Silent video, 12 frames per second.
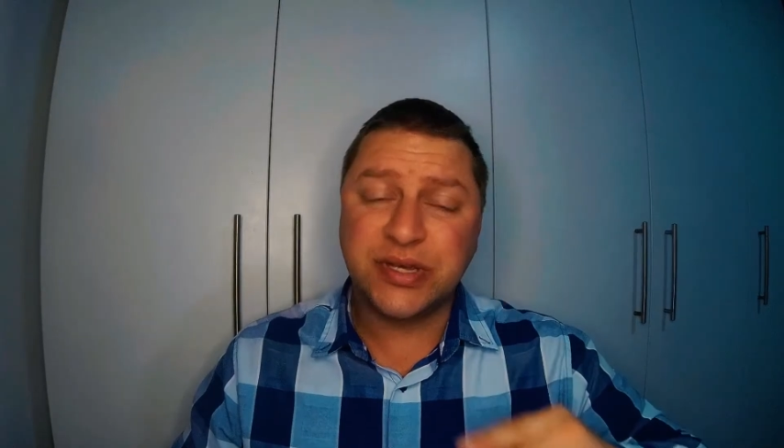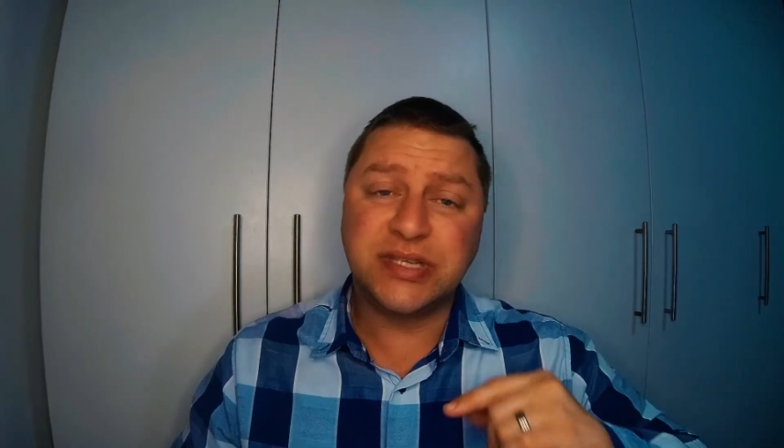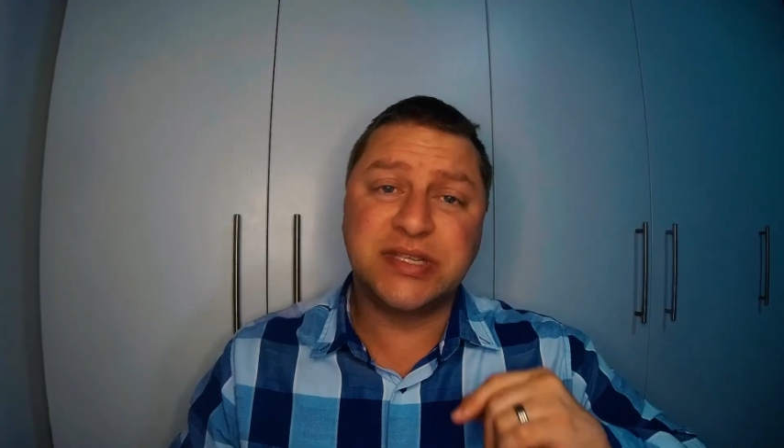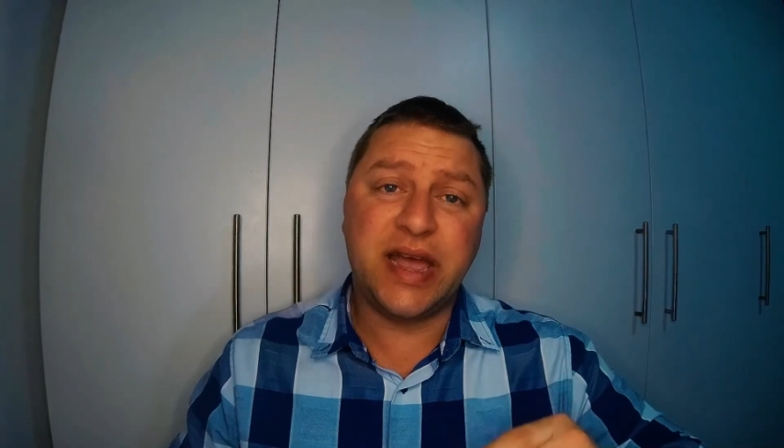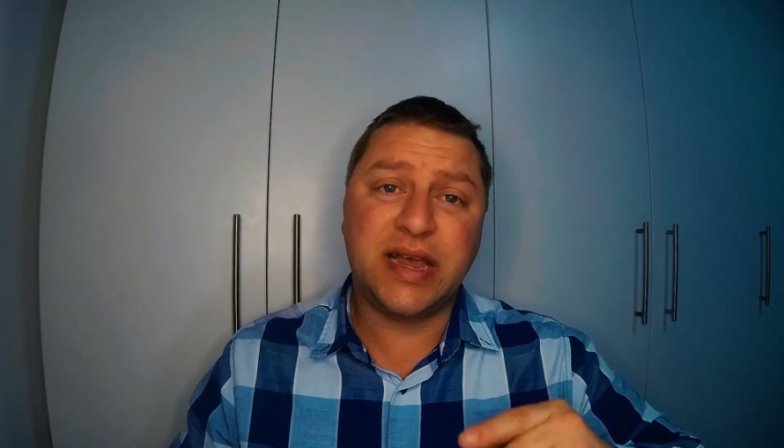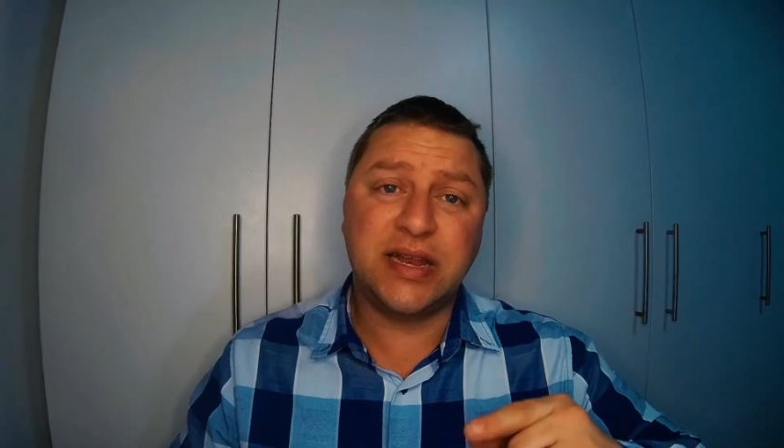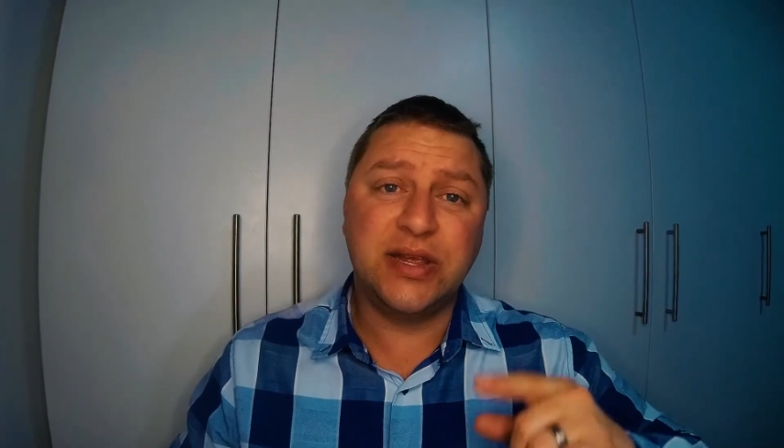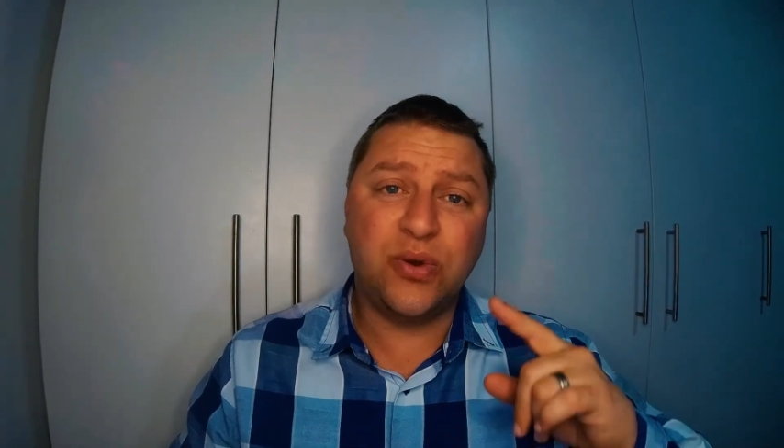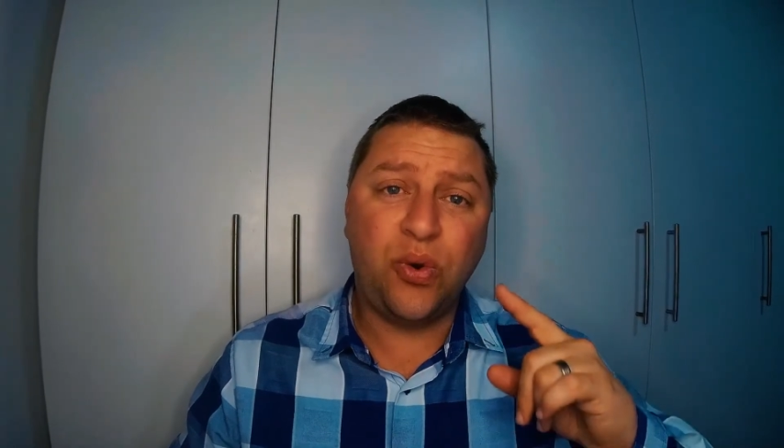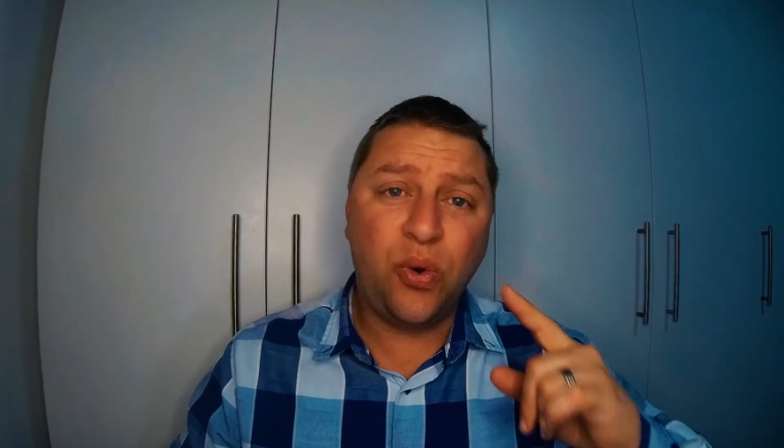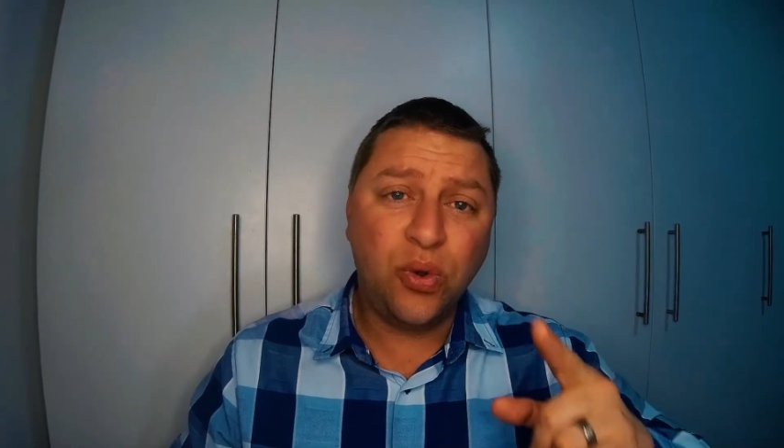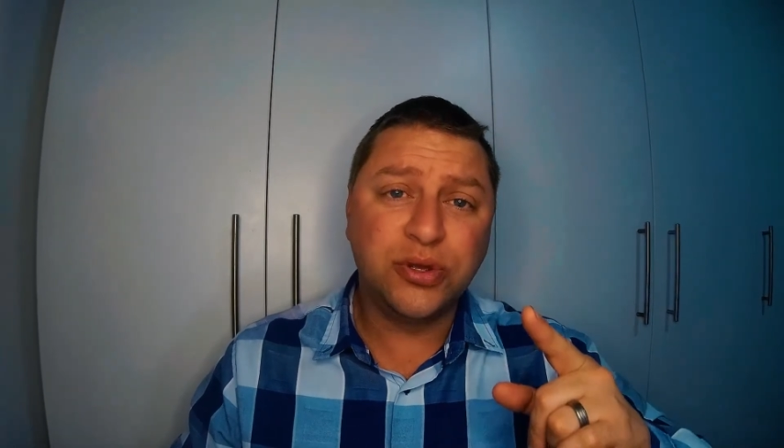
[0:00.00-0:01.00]
exactly
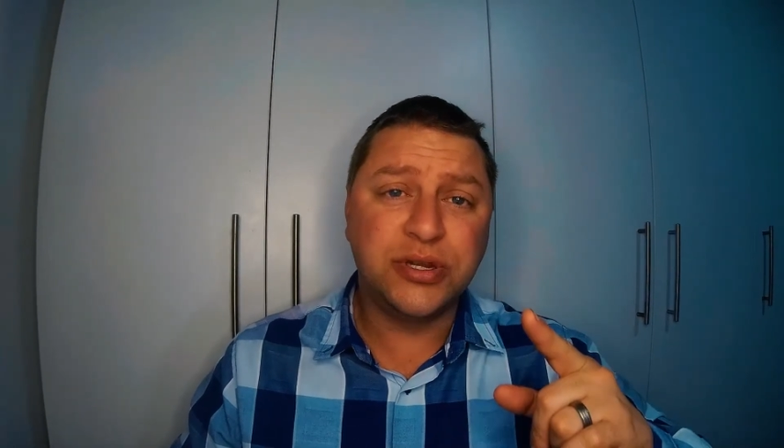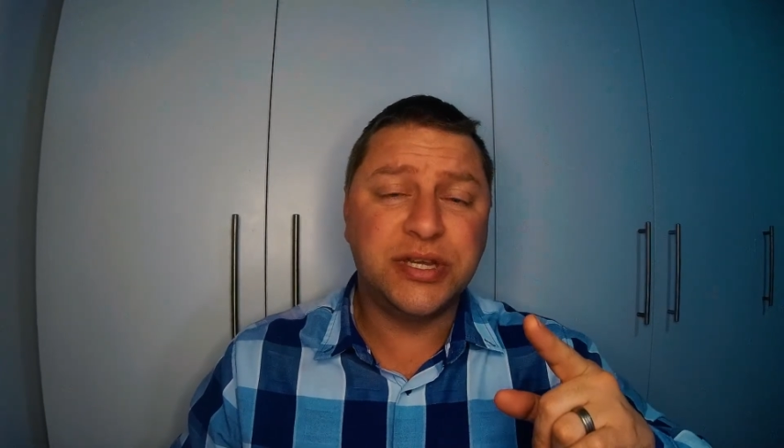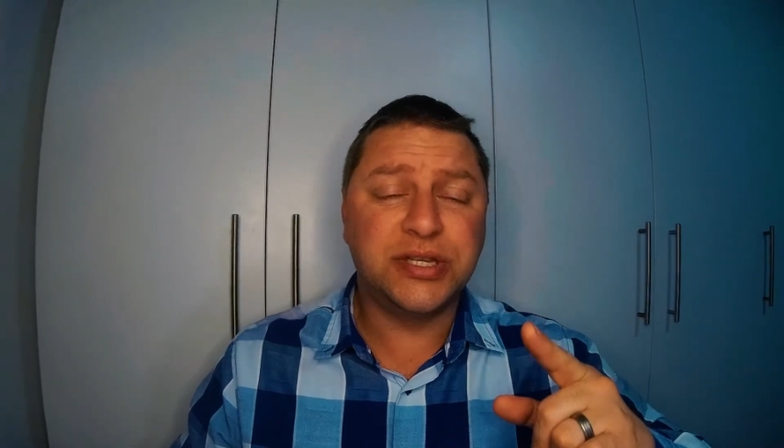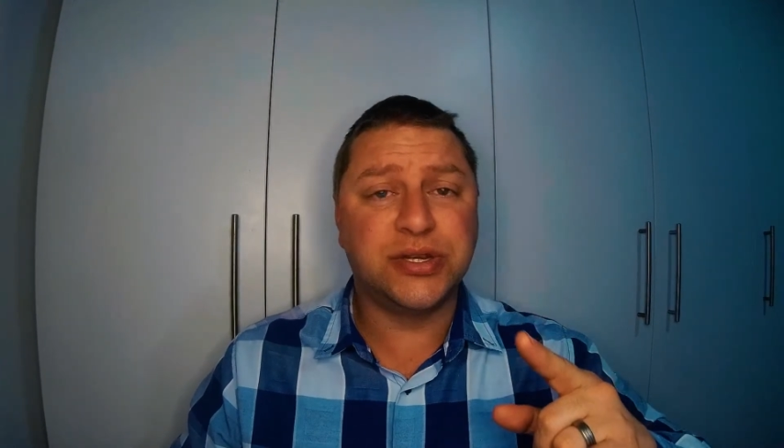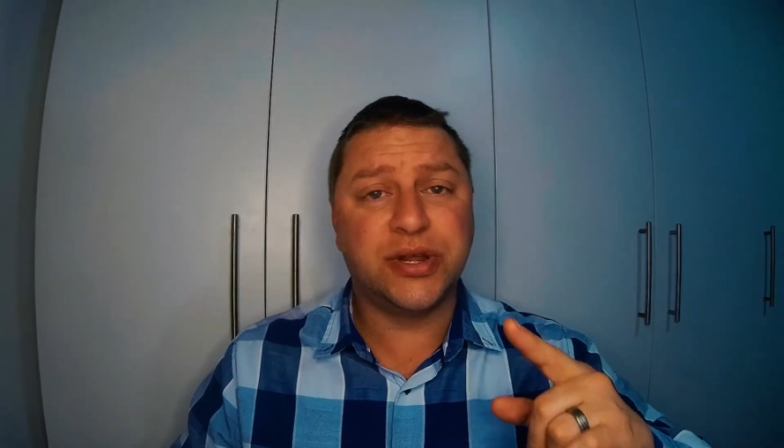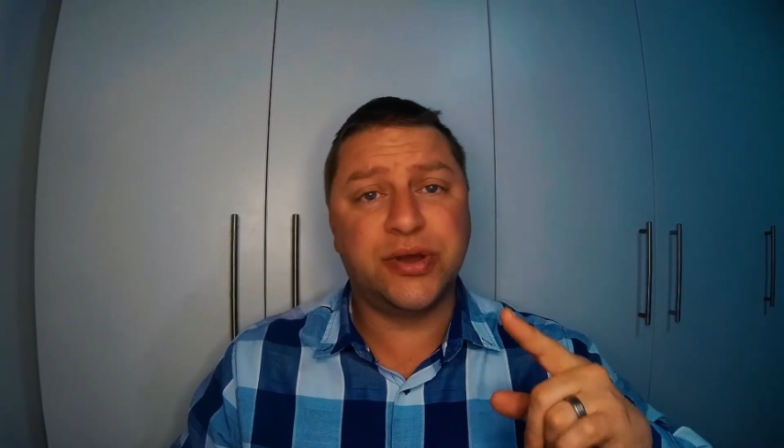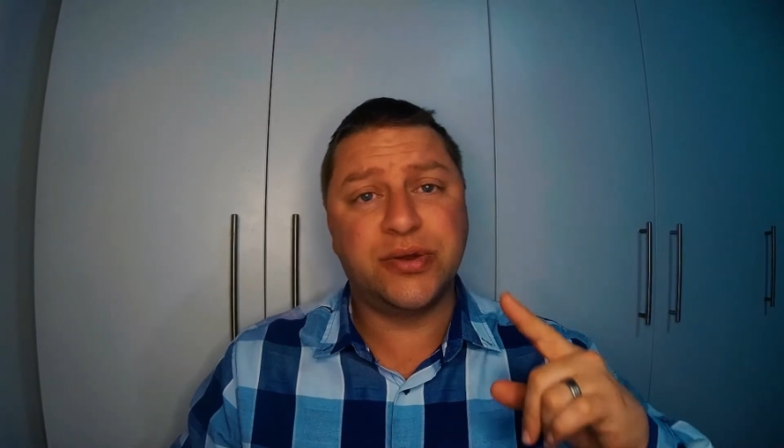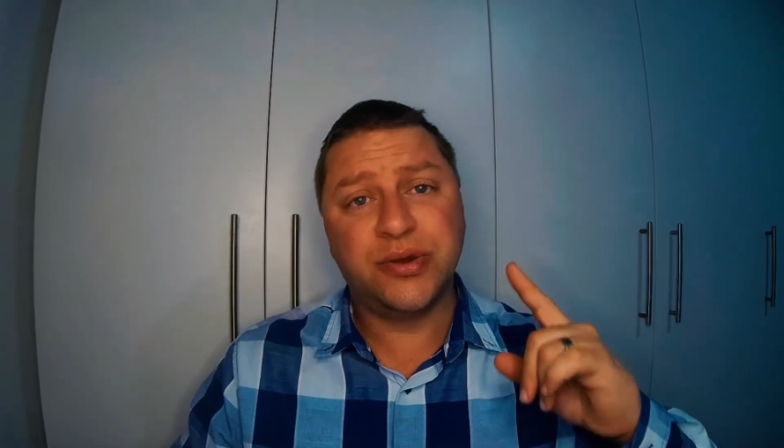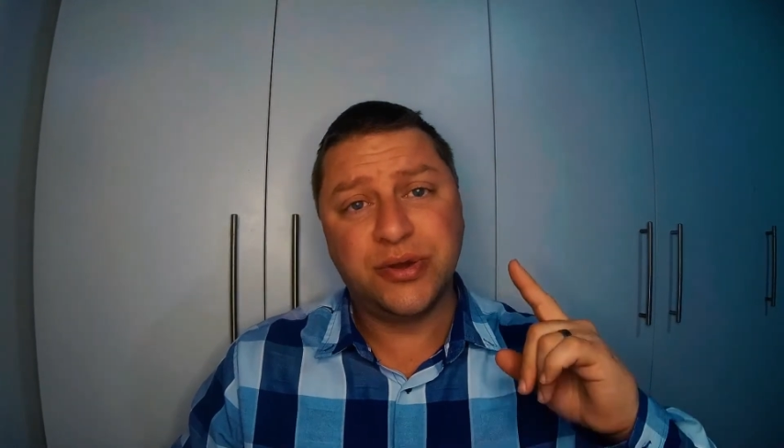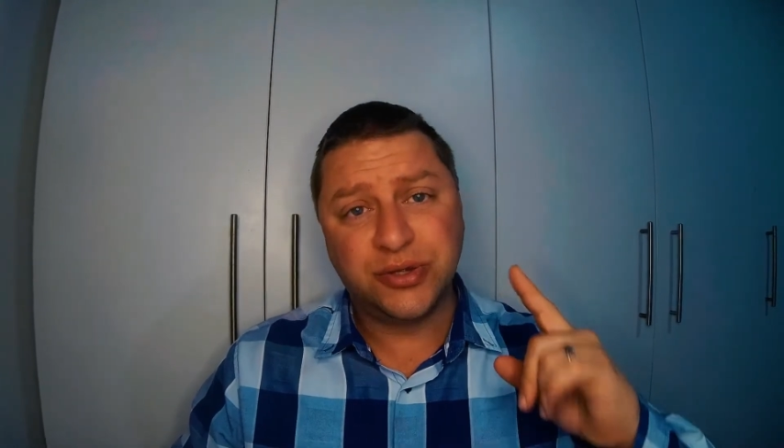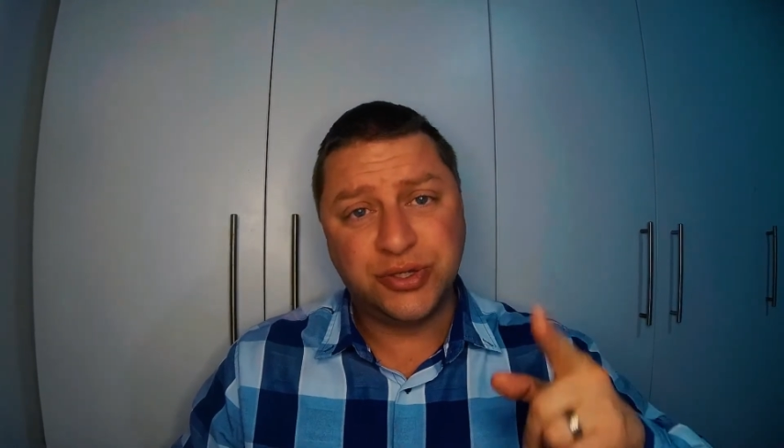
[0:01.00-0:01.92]
all you need to know